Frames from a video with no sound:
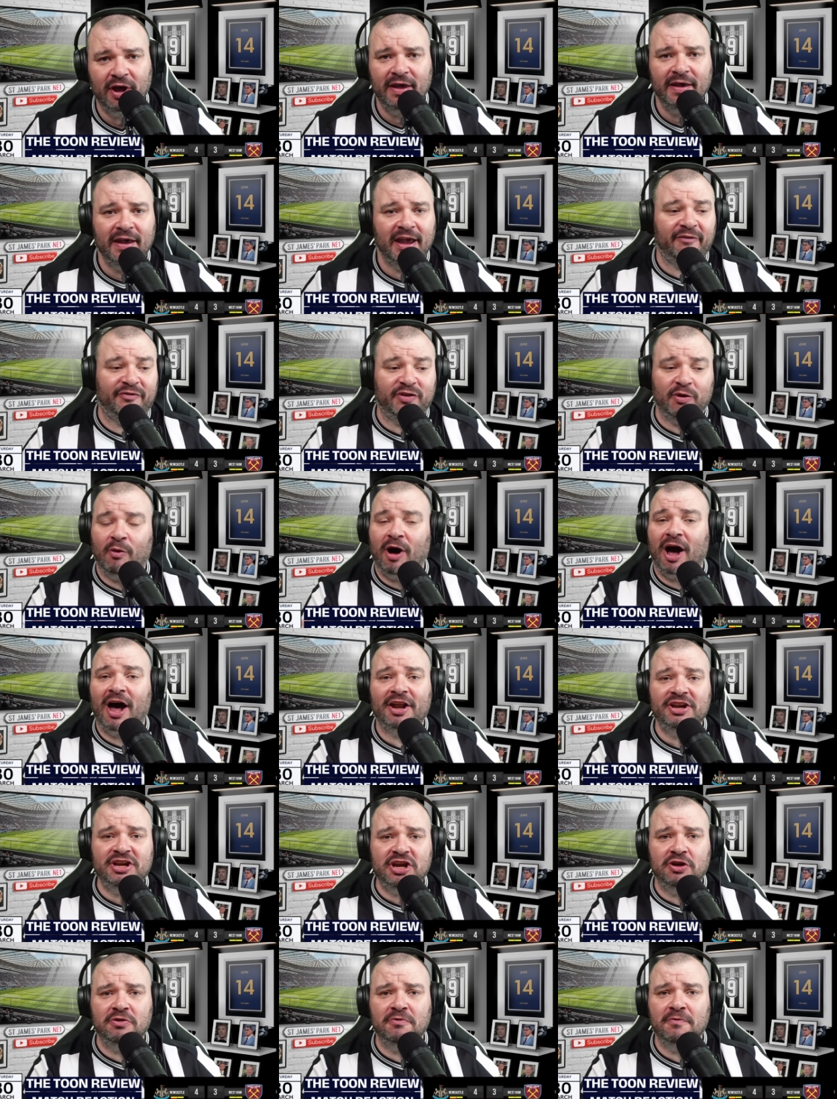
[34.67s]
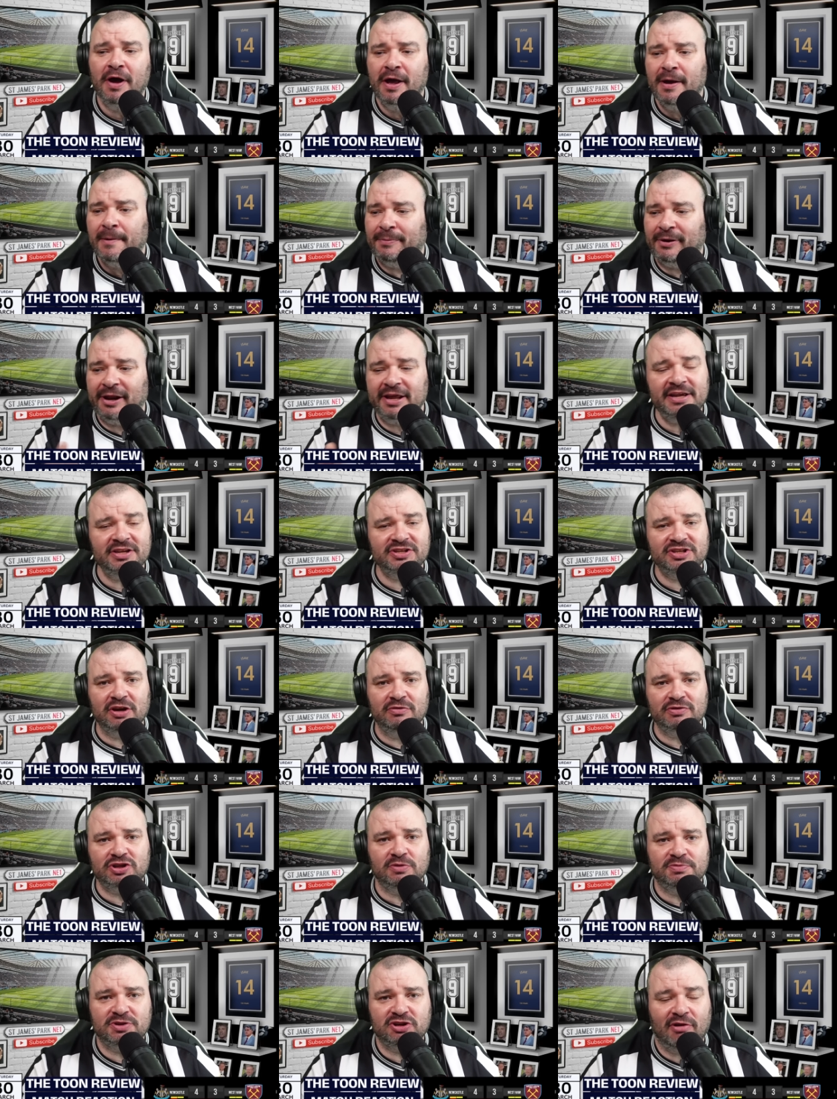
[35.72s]
If you are new, please do
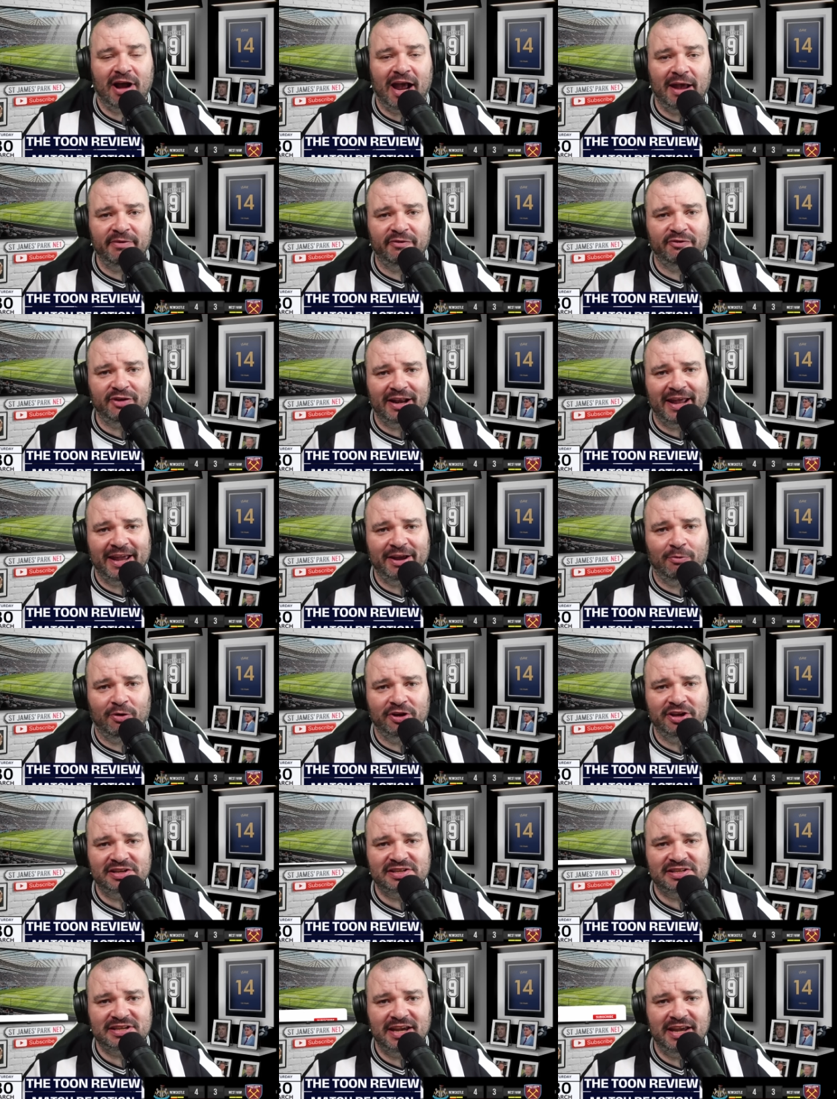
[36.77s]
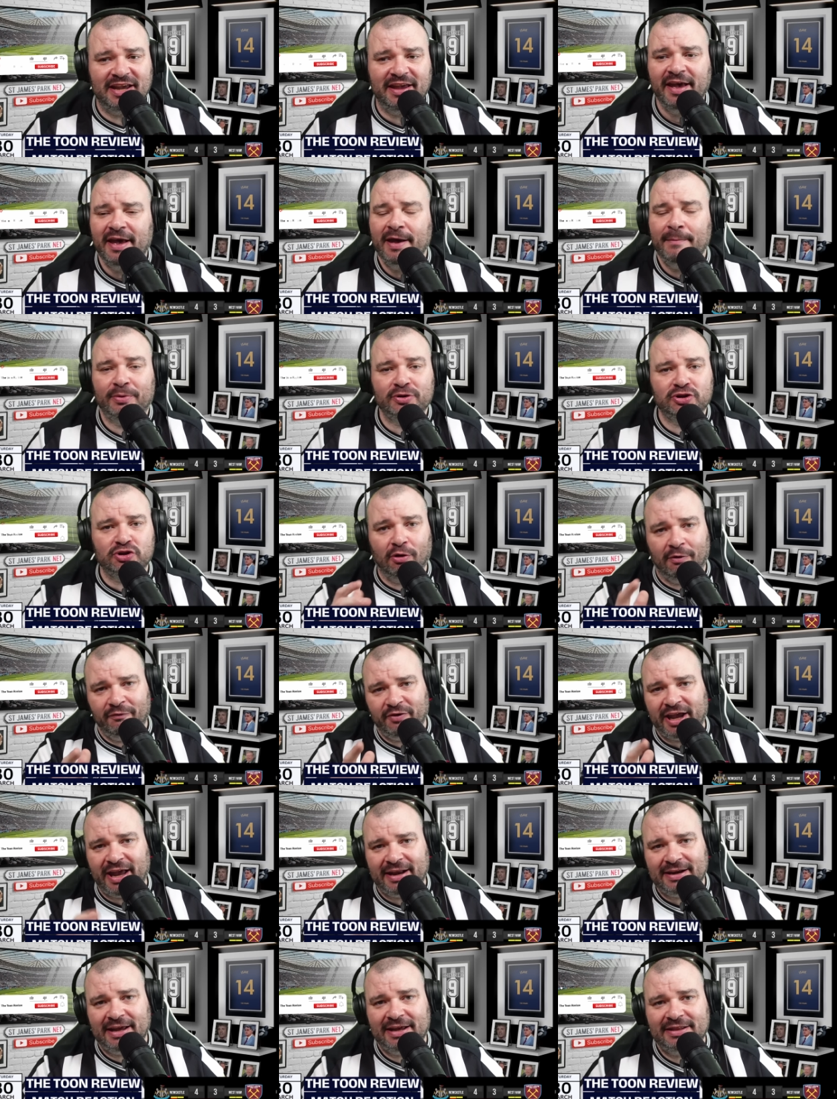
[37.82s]
subscribe if you like what you see. But don't
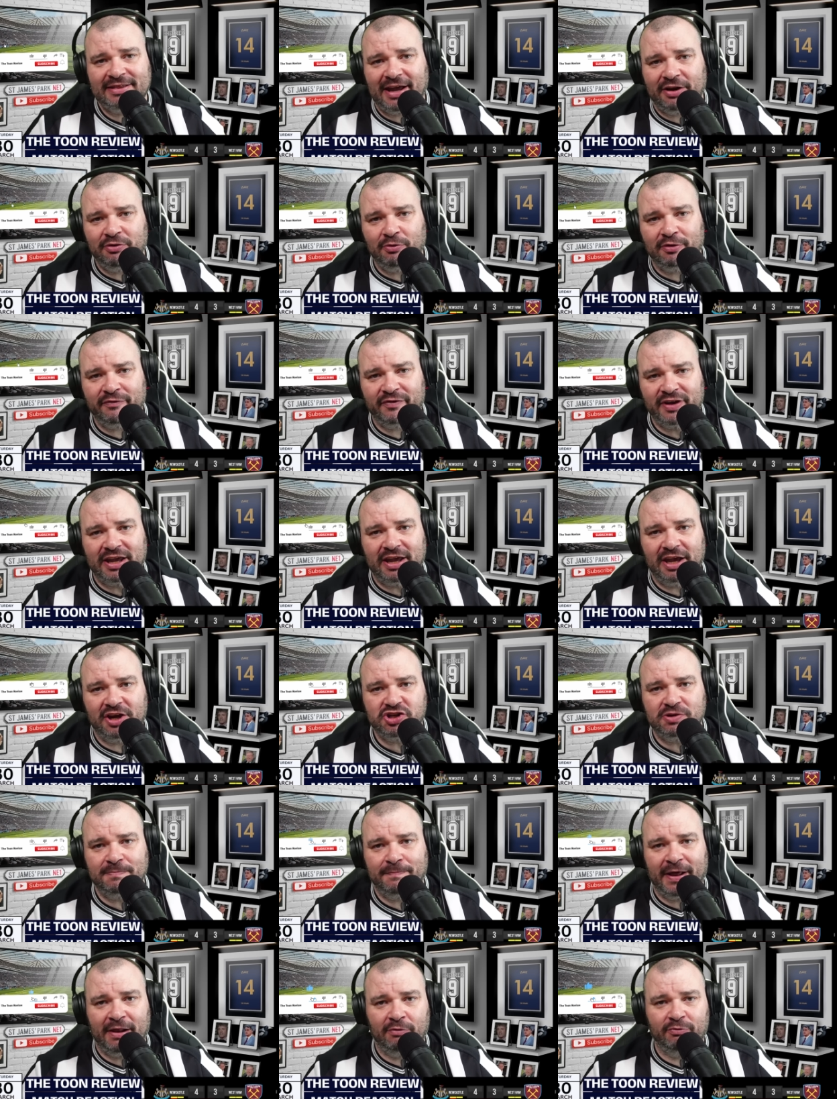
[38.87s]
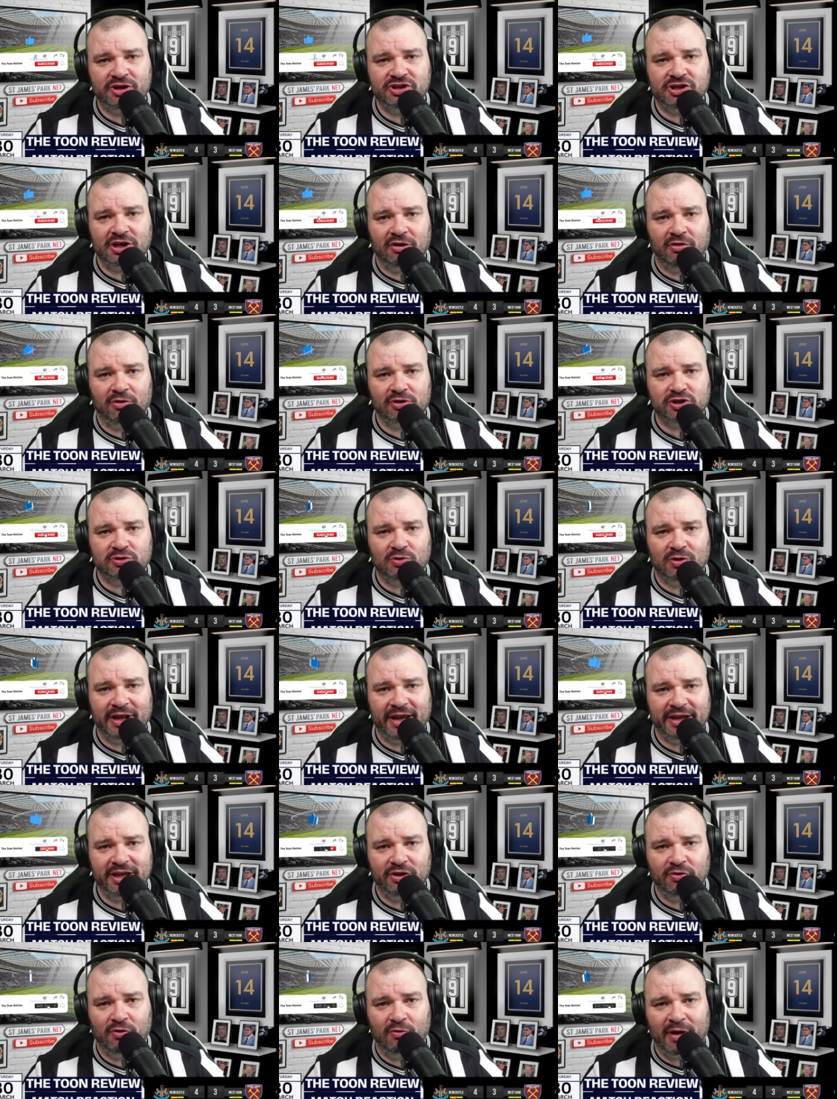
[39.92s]
forget to hit that notification bell, which will also let you
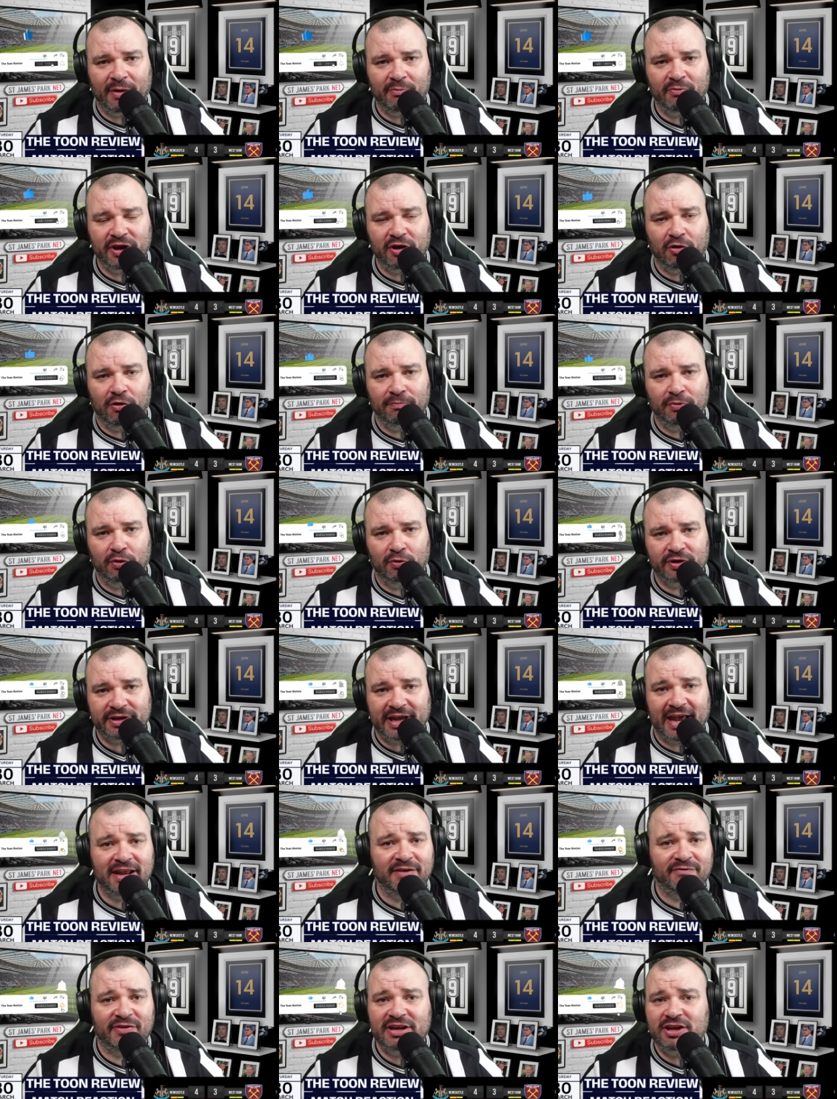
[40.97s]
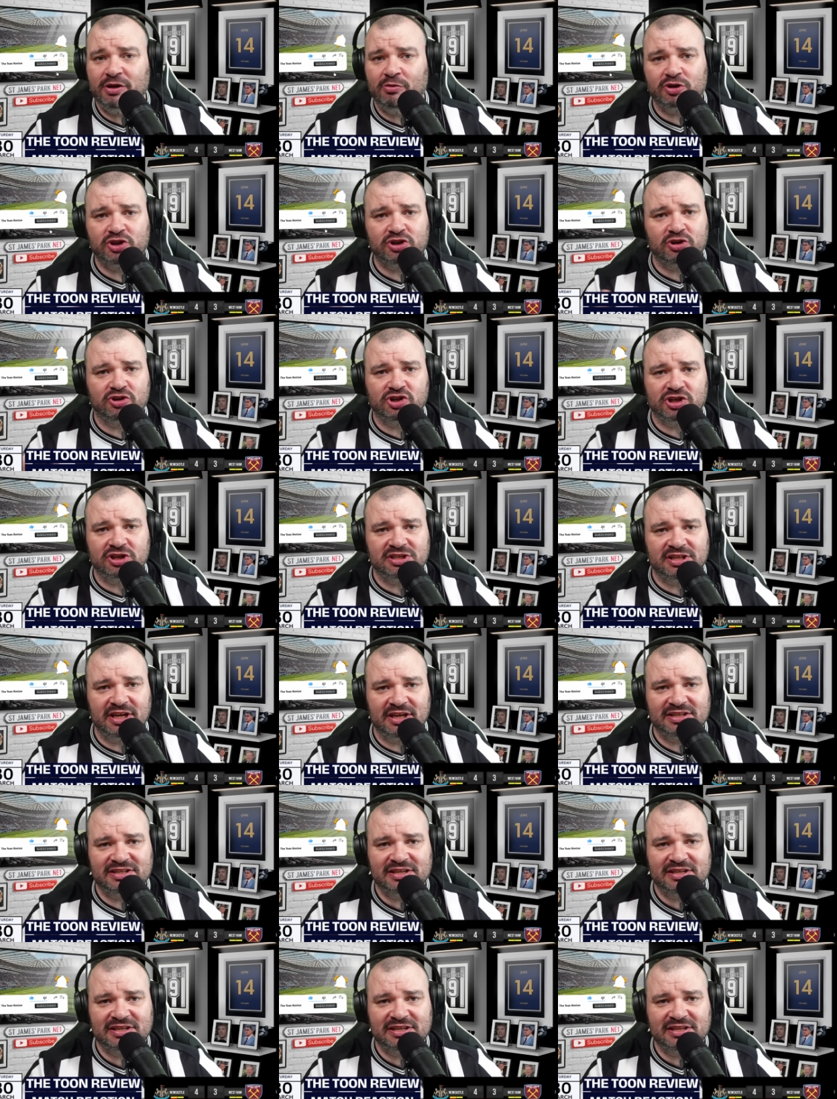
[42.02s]
know when we upload any videos such as this,